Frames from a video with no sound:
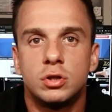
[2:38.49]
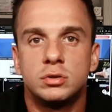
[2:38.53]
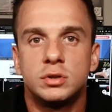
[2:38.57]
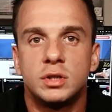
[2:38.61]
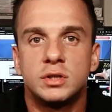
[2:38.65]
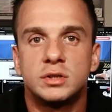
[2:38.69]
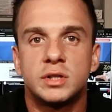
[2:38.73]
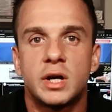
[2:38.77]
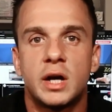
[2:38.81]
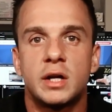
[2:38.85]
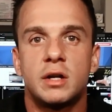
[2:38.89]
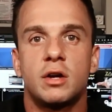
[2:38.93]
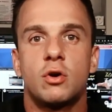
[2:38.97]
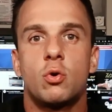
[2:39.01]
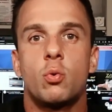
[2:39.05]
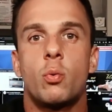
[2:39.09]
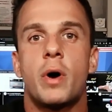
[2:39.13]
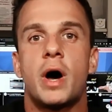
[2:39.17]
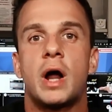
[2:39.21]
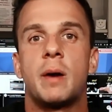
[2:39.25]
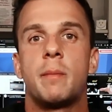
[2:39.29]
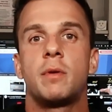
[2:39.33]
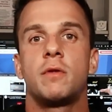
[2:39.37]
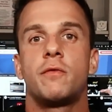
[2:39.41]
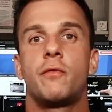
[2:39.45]
design
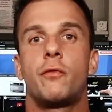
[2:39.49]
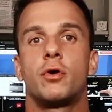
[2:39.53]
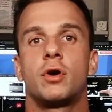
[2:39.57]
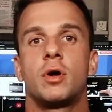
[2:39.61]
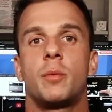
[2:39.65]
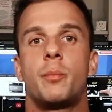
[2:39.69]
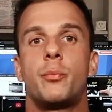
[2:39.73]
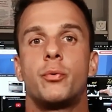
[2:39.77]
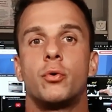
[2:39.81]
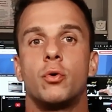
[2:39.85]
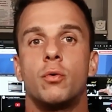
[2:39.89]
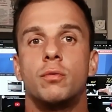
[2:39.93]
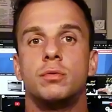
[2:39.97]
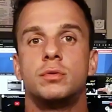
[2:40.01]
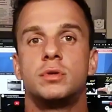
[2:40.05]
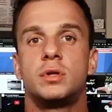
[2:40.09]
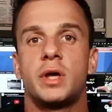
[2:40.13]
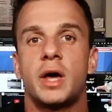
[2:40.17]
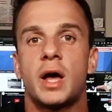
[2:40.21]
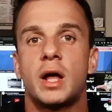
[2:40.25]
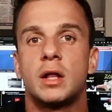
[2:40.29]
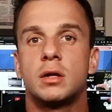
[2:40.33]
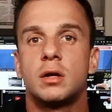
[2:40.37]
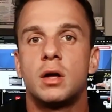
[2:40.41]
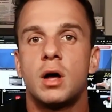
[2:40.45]
requirements for approved
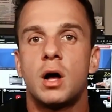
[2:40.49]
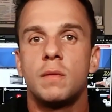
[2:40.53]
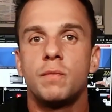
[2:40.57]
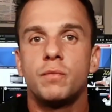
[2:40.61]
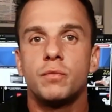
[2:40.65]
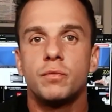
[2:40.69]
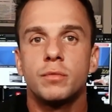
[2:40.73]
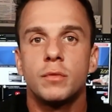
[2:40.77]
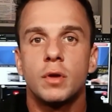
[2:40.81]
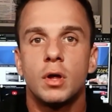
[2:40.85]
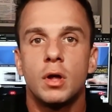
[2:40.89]
handgun